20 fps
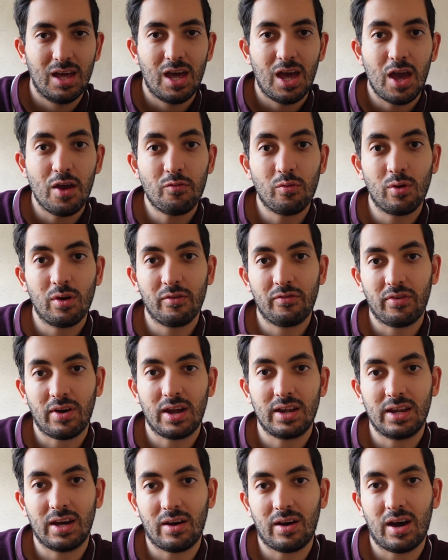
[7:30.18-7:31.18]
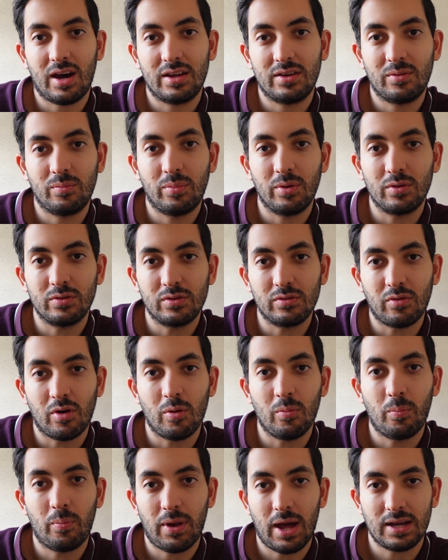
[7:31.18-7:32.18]
If you want to find out how to build your
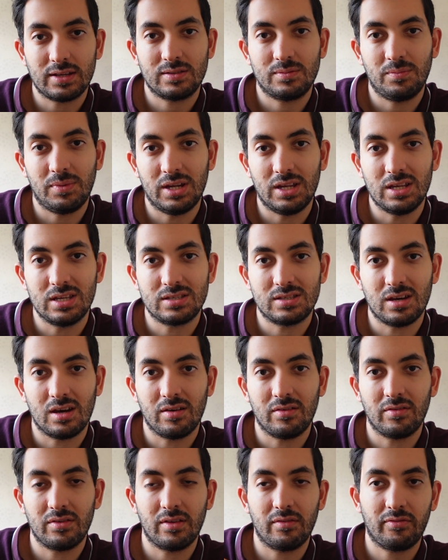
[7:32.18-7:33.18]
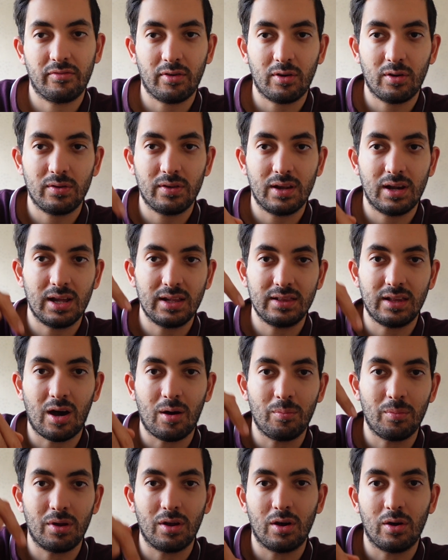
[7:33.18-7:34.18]
own Plex media server, then follow the link
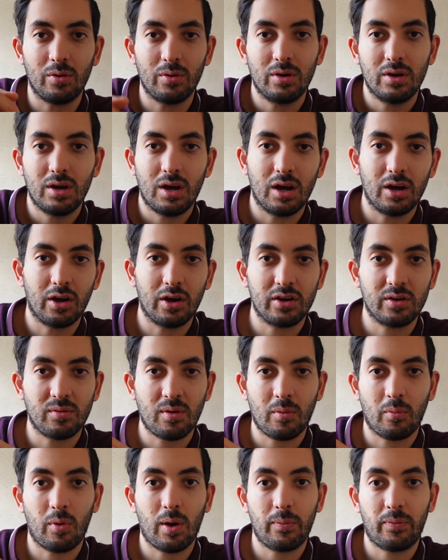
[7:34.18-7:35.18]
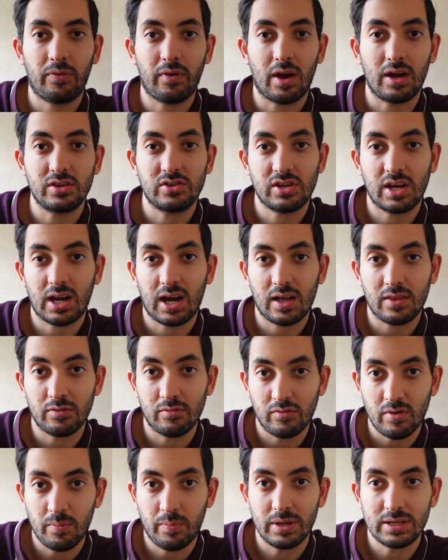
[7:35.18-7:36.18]
down below and go to my website, check out the
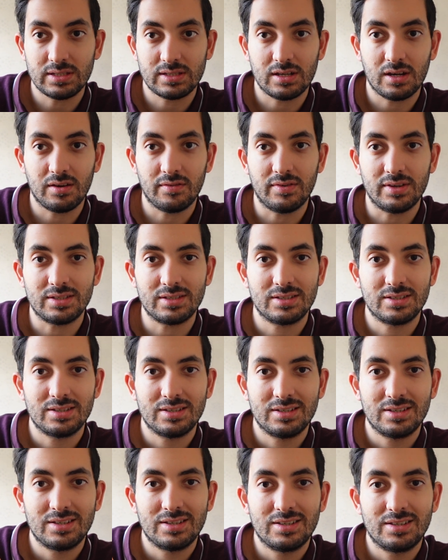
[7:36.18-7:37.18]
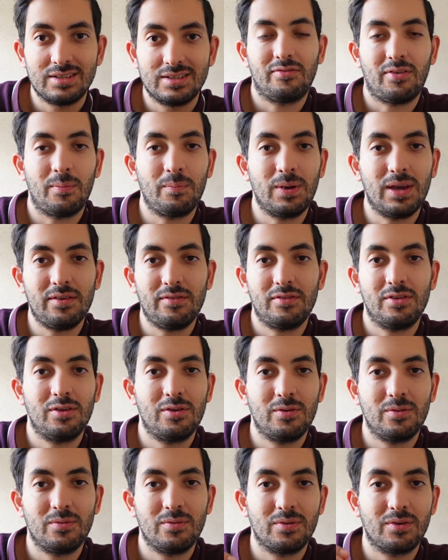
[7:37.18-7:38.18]
ripping service. If I'm giving
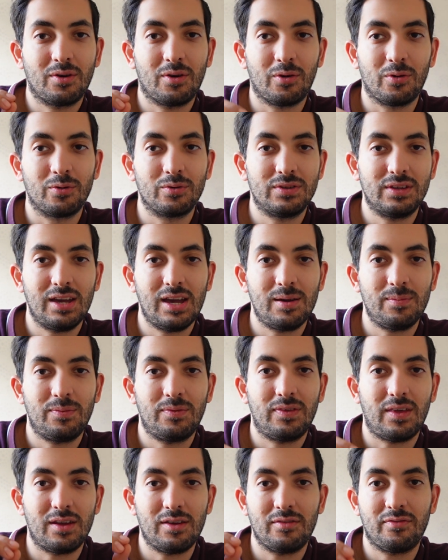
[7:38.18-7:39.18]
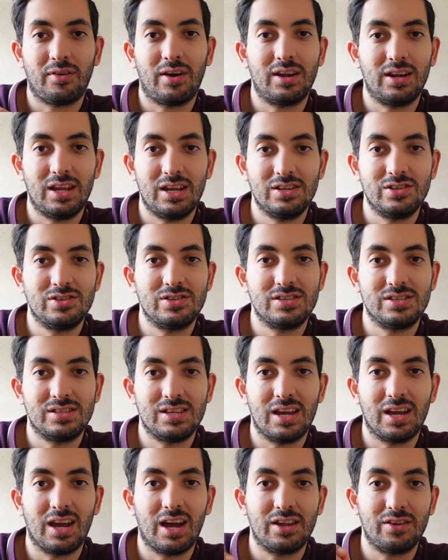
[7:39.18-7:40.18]
you cool tips that you find
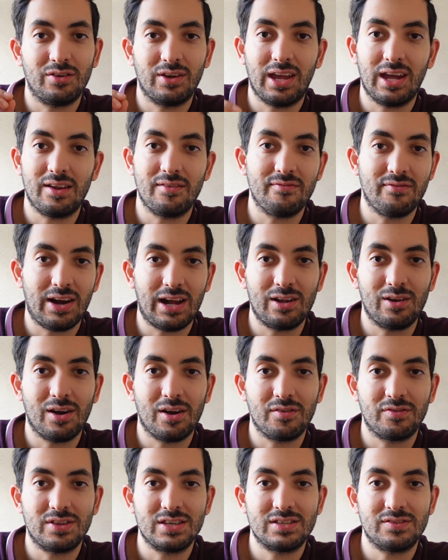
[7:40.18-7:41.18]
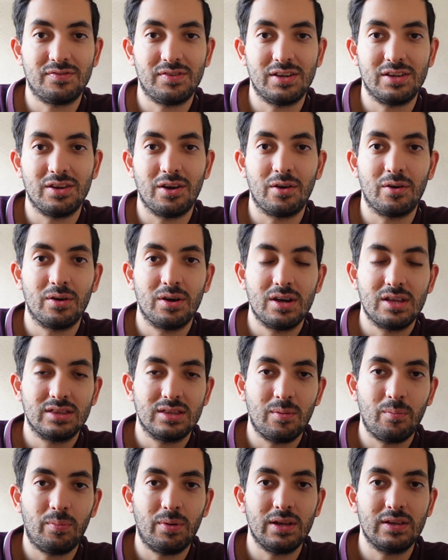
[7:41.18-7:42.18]
interesting and you're getting value out of this video,
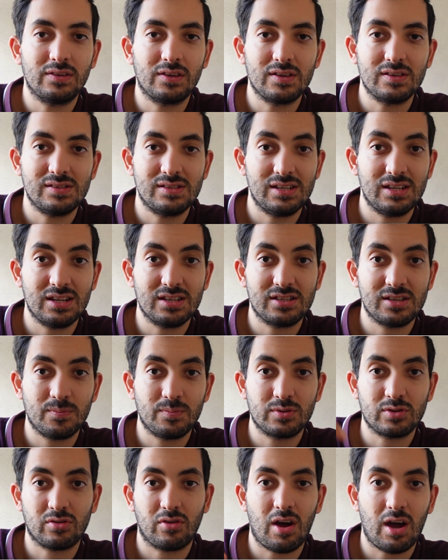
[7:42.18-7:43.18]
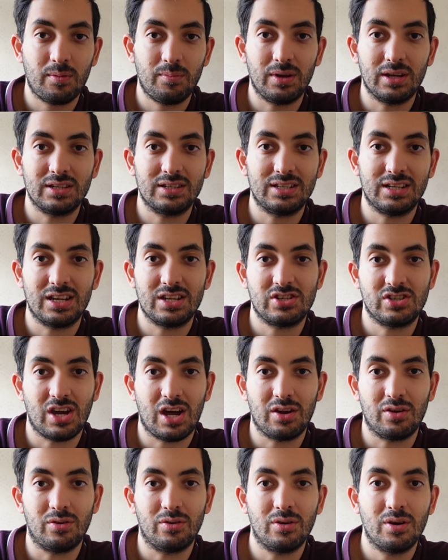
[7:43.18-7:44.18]
then please consider subscribing to the
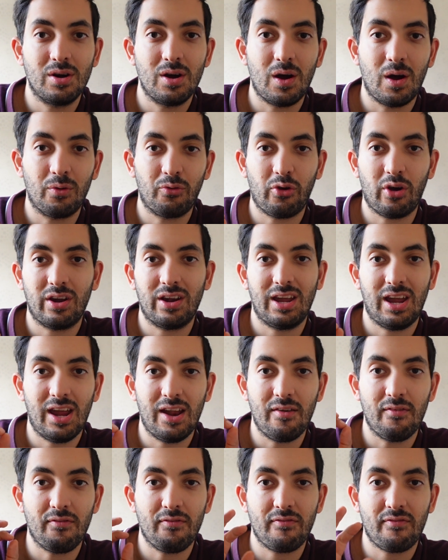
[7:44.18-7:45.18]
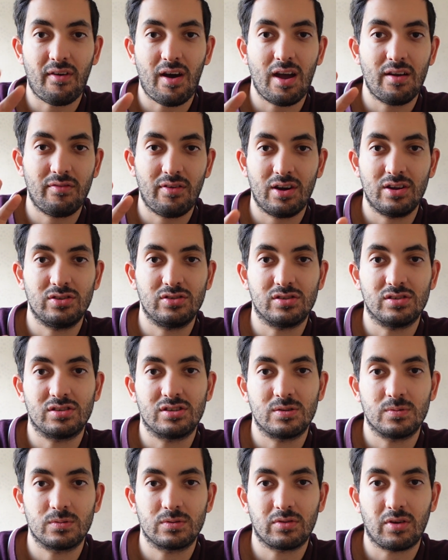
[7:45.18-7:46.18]
channel. I'm trying to hit 500
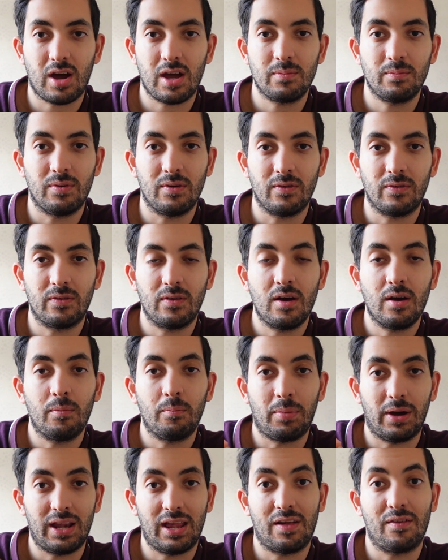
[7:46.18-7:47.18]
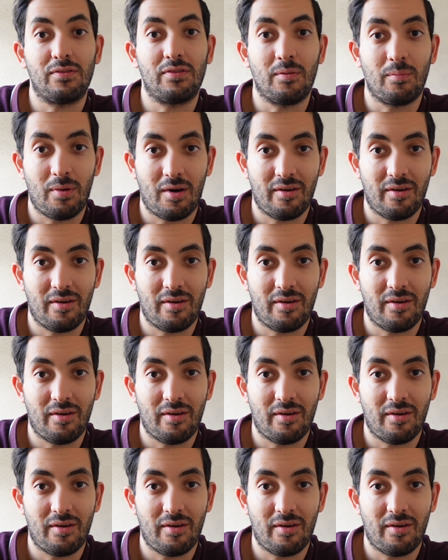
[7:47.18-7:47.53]
subscribers by the end of the